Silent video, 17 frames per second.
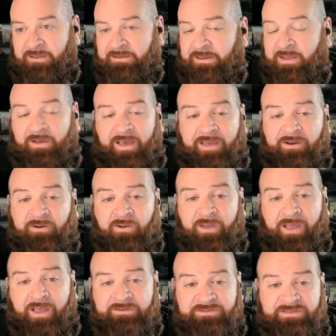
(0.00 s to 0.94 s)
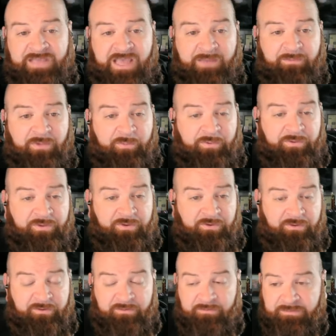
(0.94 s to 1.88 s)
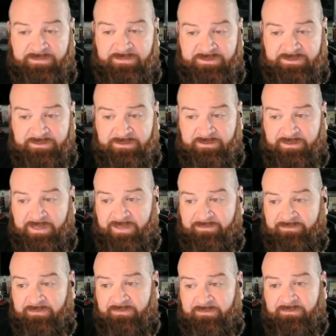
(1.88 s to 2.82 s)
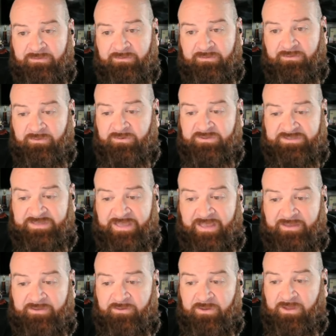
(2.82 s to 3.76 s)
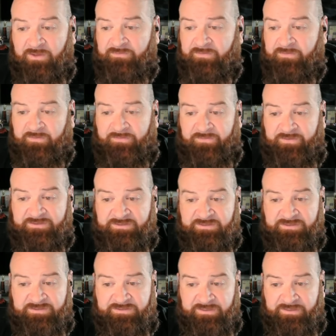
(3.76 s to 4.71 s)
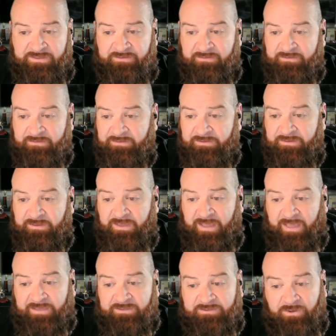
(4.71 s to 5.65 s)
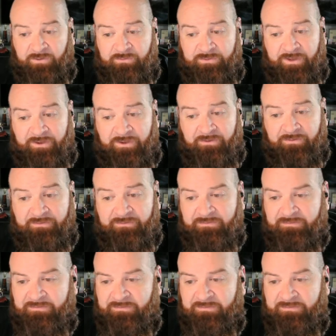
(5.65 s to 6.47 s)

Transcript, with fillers: Now, I don't know how she came up with her level, her standard of efficiency. I don't know.